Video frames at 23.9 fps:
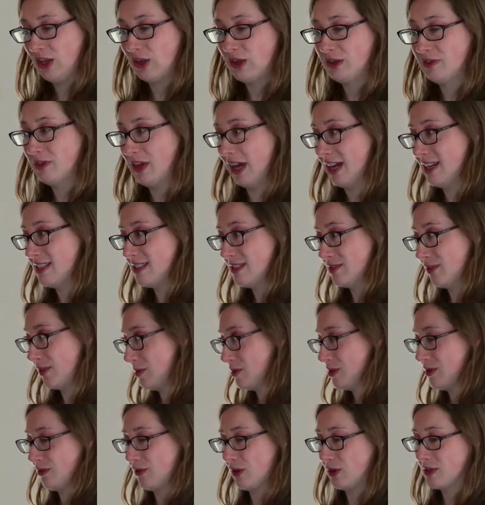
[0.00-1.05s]
You'll have guessed from
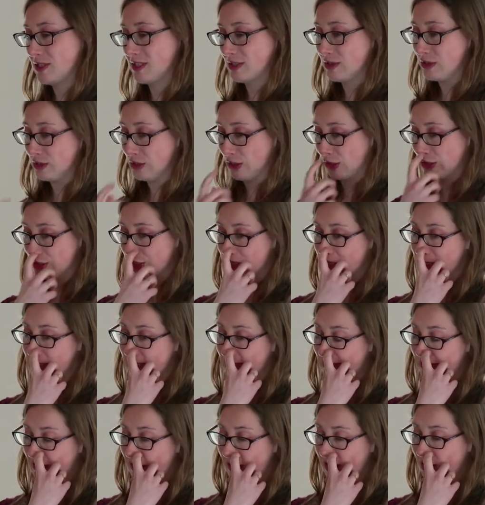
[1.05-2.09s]
Siobhan's introduction
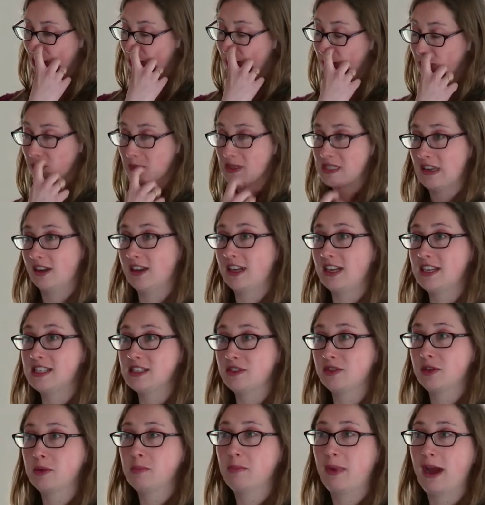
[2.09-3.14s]
that I come from a slightly
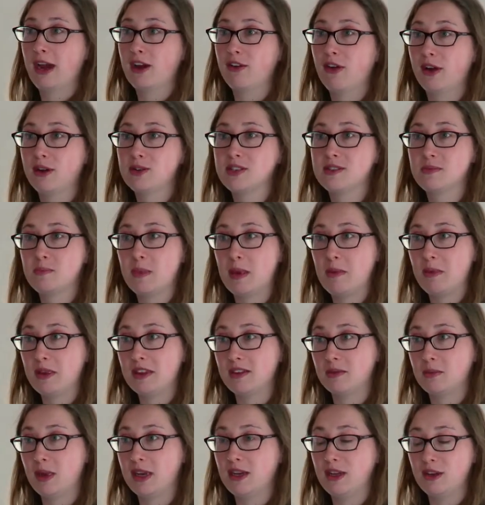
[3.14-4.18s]
different background maybe
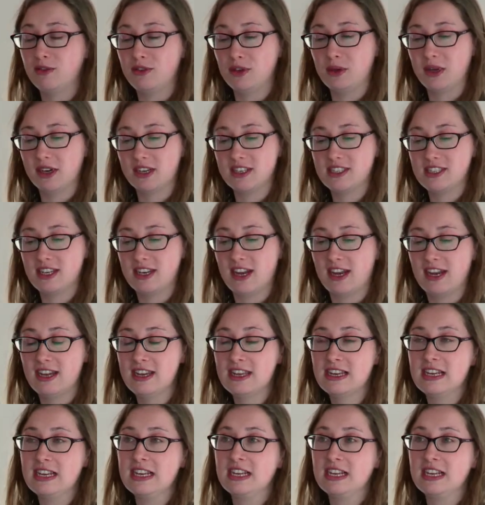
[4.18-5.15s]
than many of you here today.